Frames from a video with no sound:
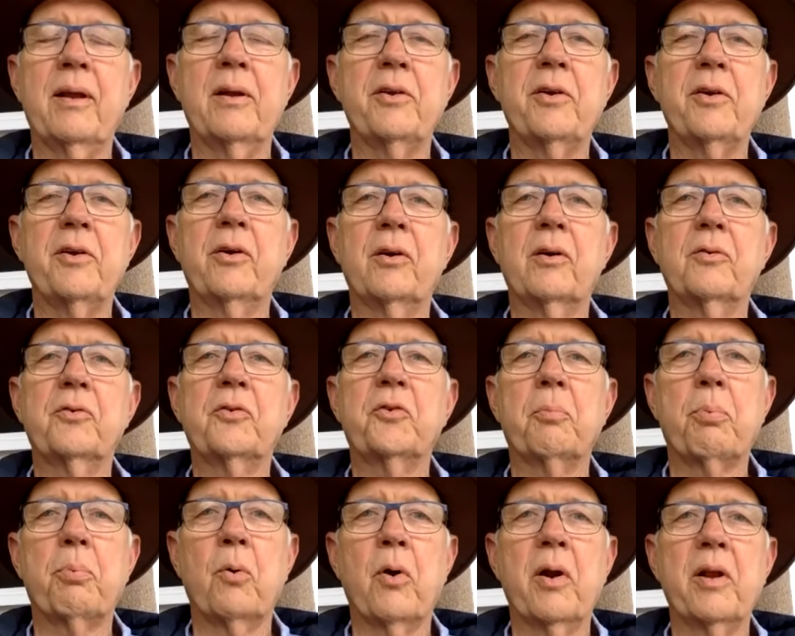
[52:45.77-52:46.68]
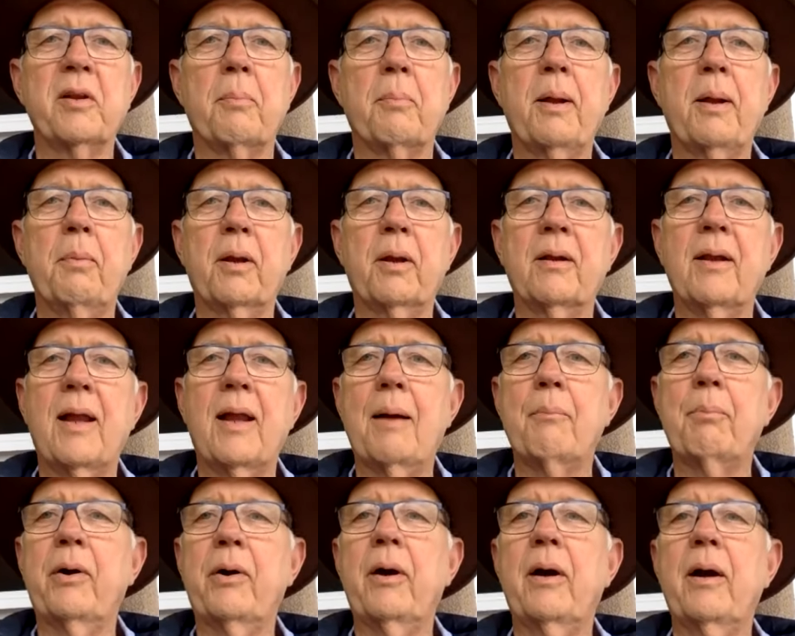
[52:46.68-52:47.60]
that you're supporting the public
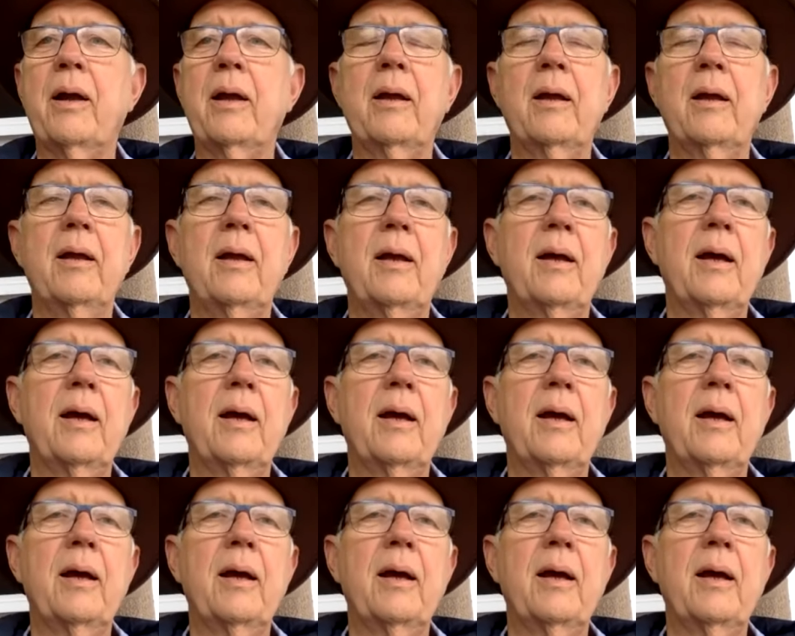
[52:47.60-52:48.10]
library